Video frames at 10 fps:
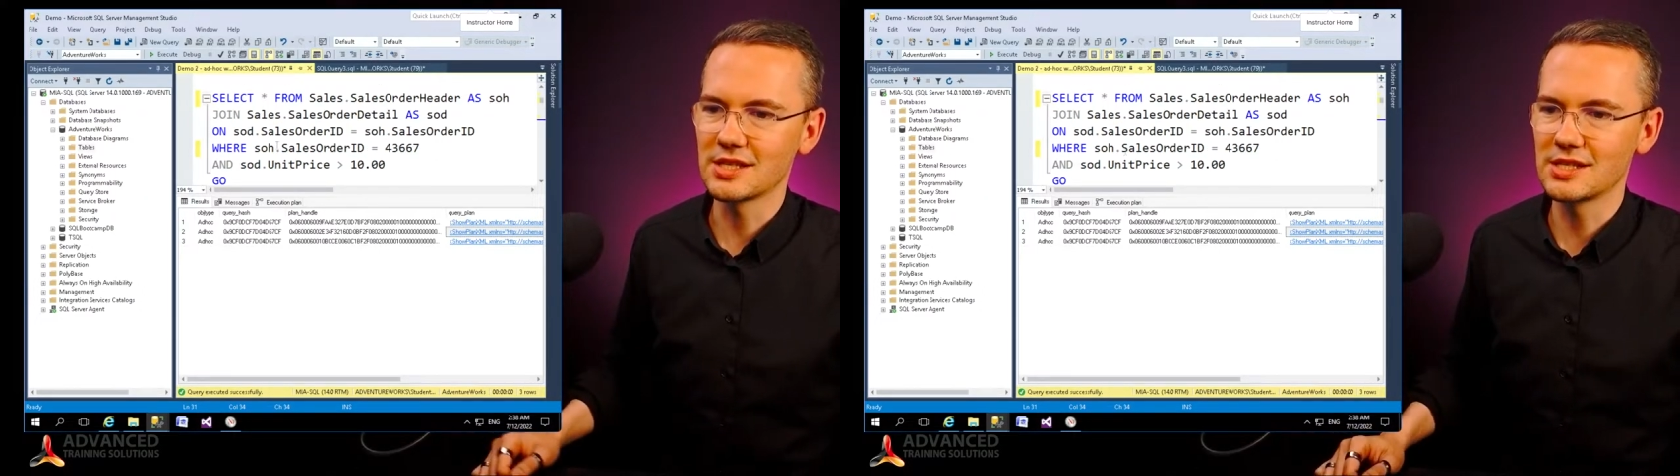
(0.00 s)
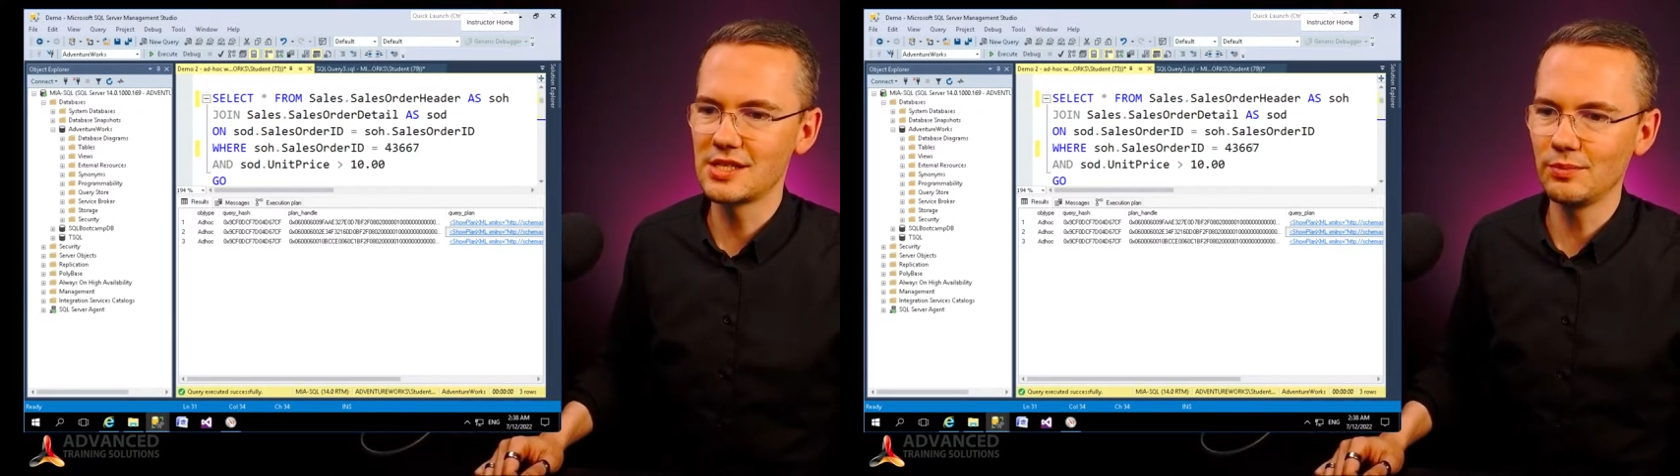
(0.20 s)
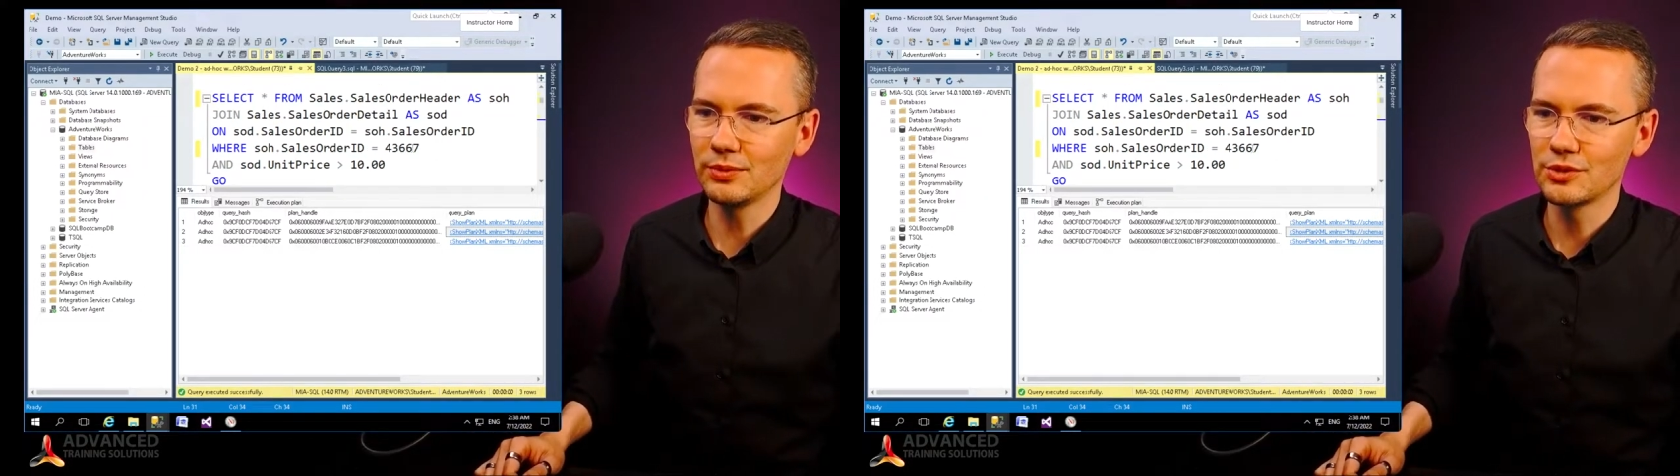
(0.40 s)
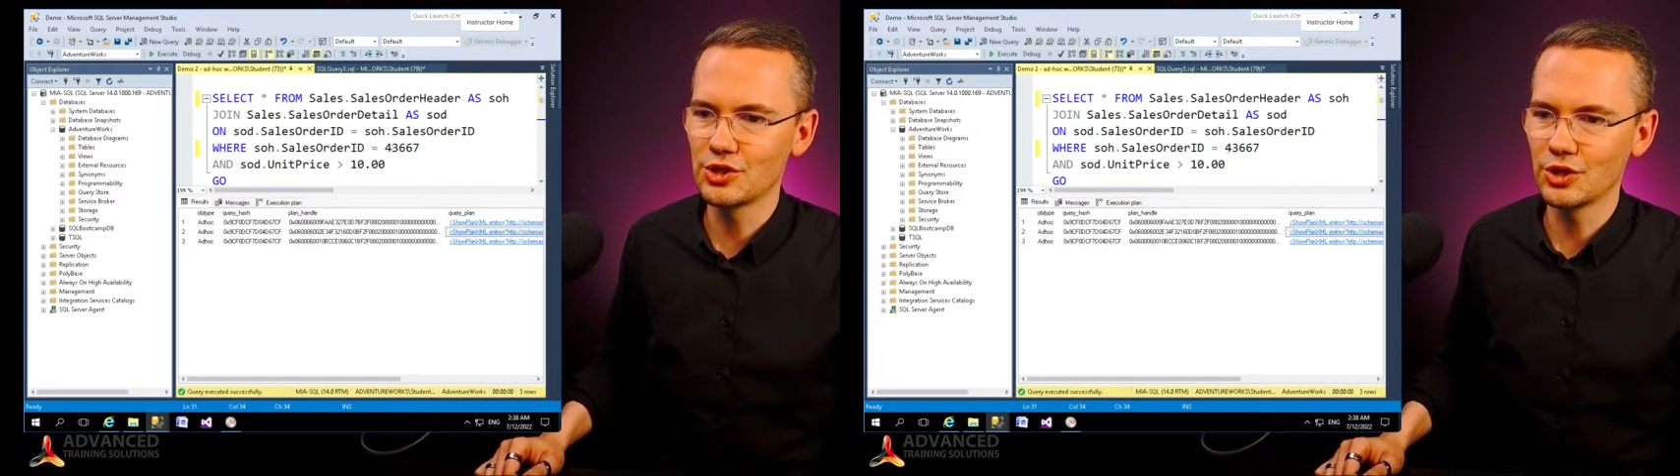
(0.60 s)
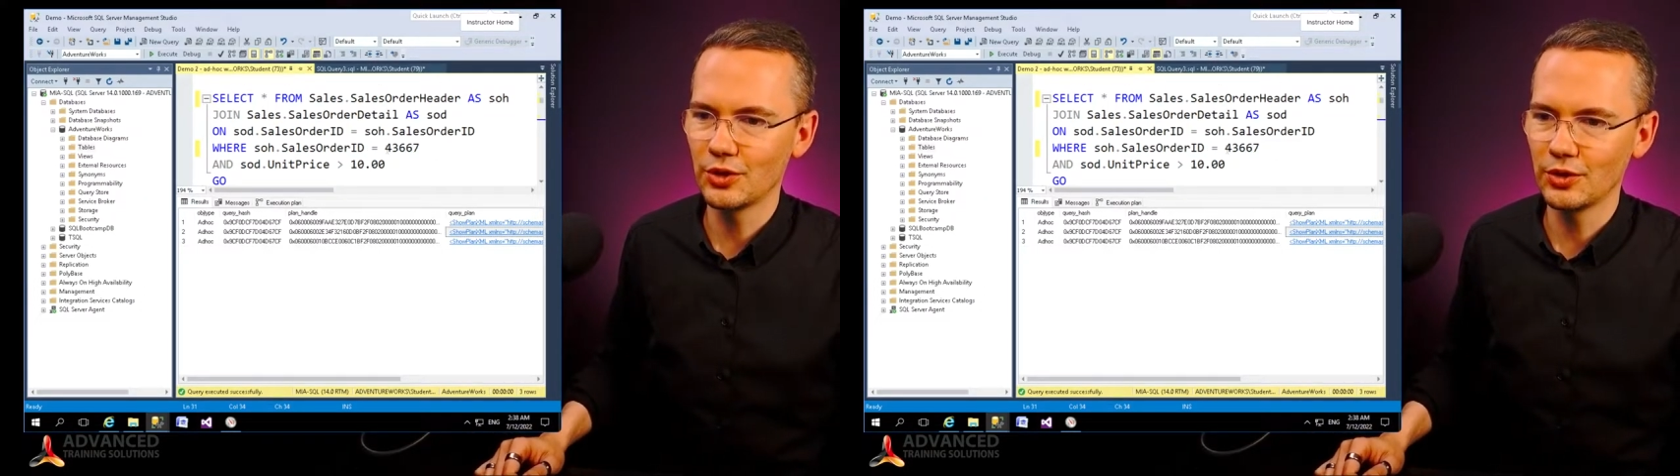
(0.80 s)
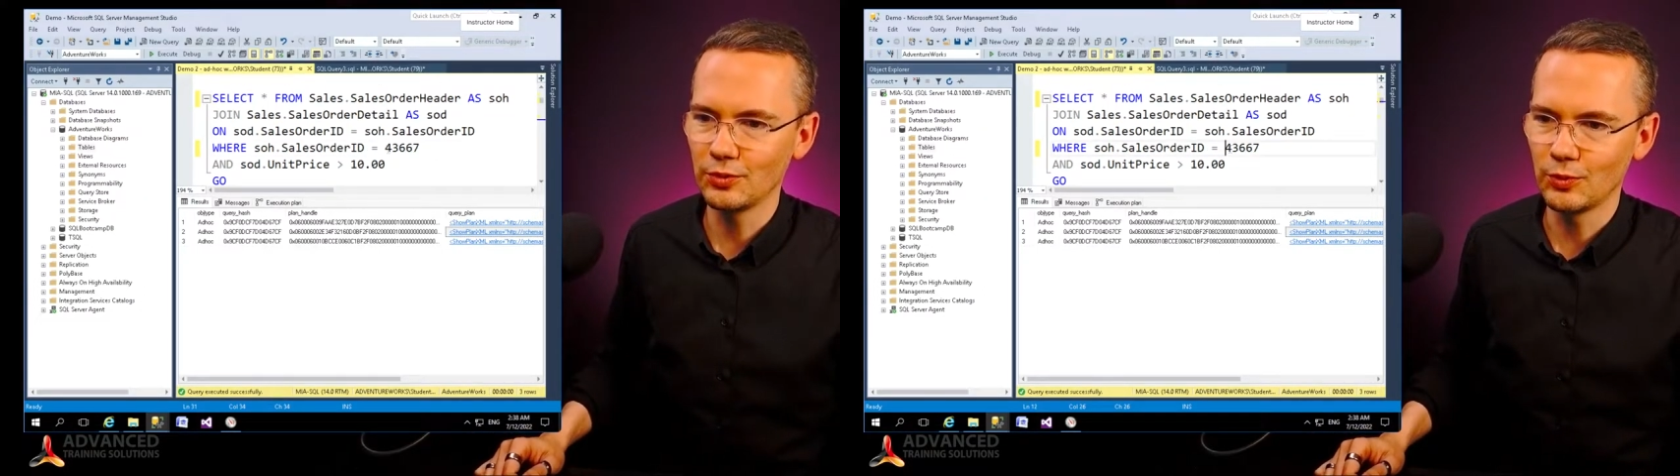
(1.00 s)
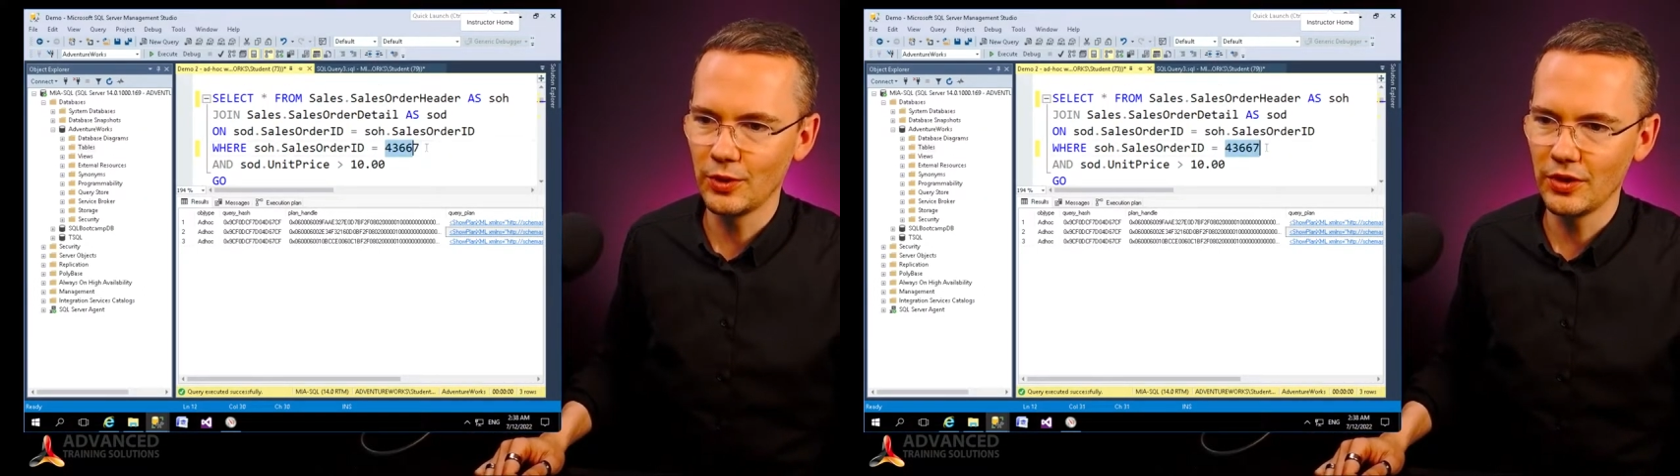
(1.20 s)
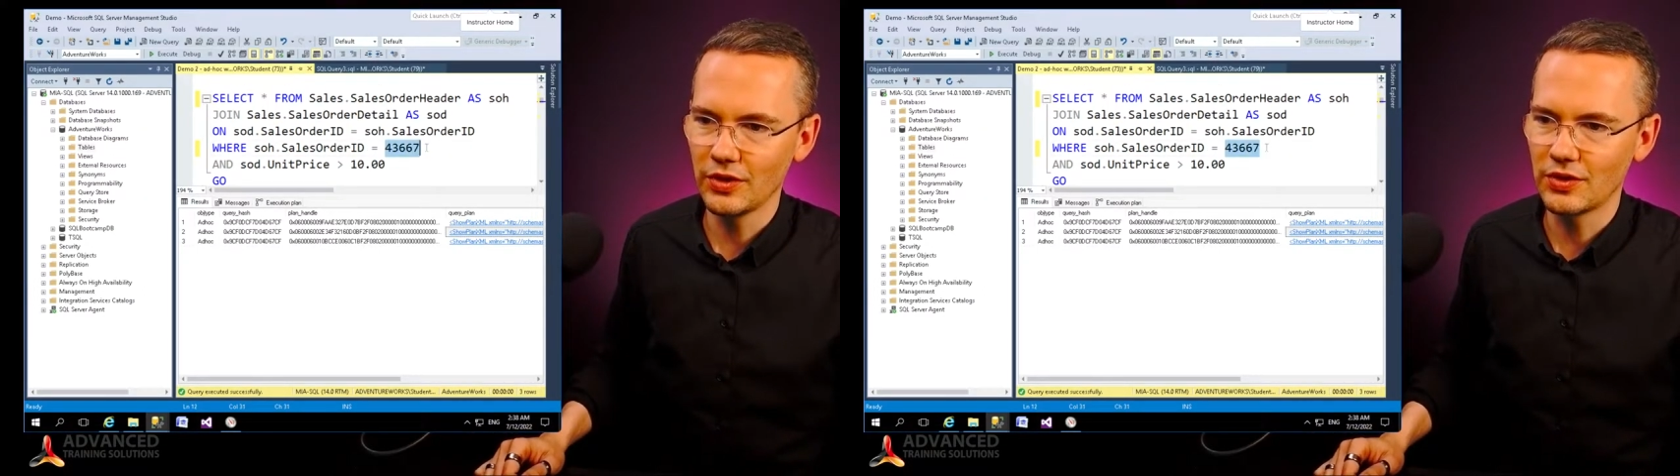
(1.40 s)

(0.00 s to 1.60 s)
simple join with